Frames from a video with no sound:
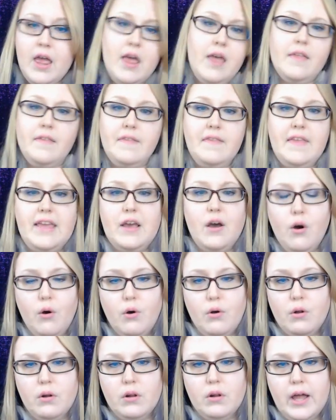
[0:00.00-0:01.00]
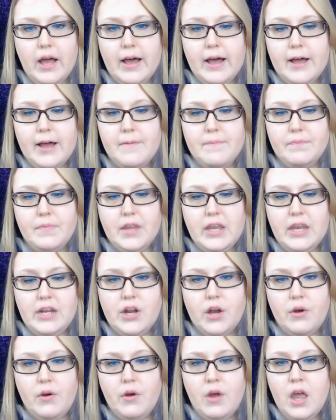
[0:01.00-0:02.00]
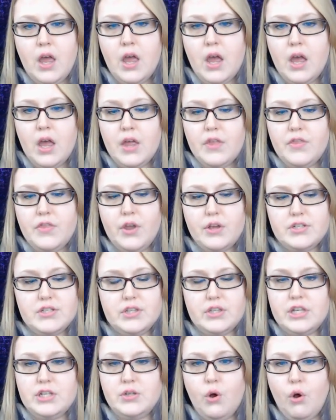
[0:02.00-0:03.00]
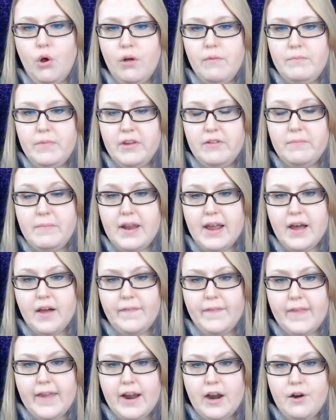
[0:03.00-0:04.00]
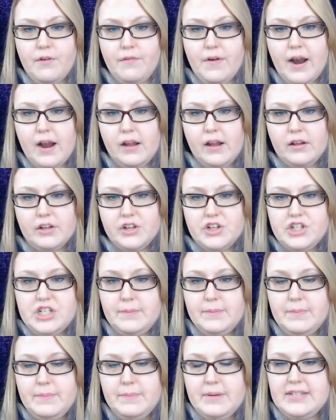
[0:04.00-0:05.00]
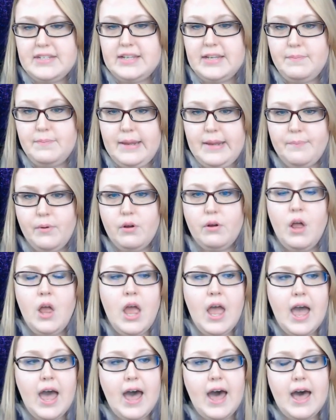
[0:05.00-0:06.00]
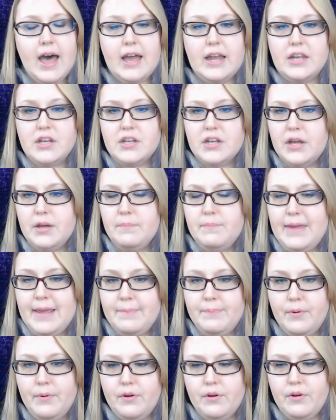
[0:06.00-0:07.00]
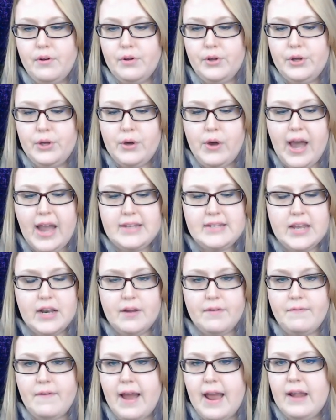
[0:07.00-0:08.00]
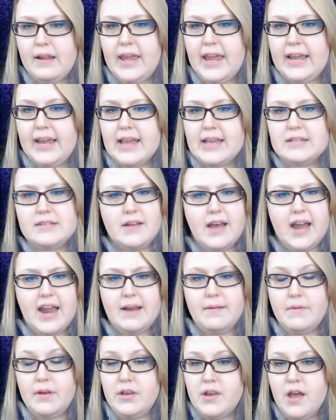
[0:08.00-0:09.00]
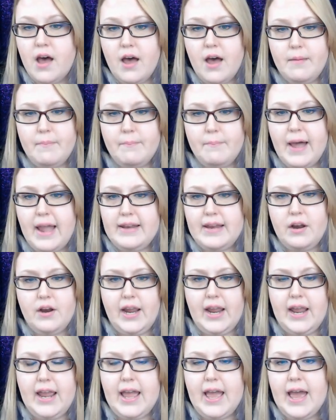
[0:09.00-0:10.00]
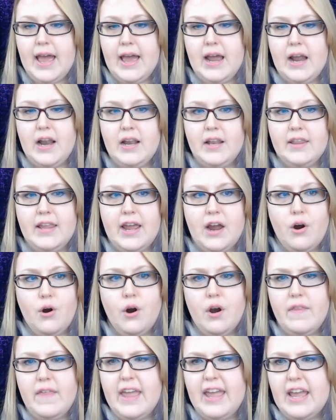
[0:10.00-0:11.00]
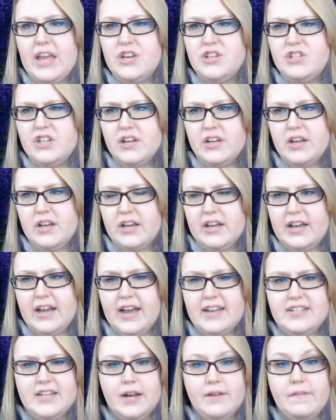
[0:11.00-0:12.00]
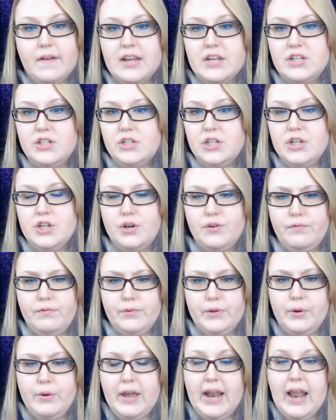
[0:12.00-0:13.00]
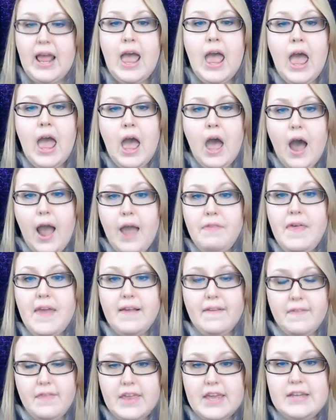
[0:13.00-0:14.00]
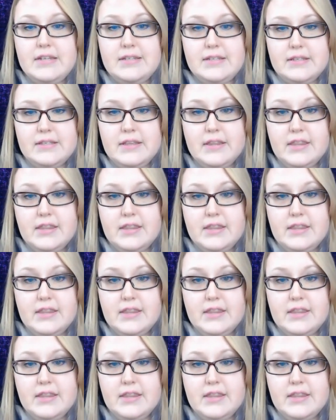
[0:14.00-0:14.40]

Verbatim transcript: the whole, um, you know, this, this whole movement out there for LGBT people and people who identify like as non-binary and they or they uh, identify as gender fluid. I think this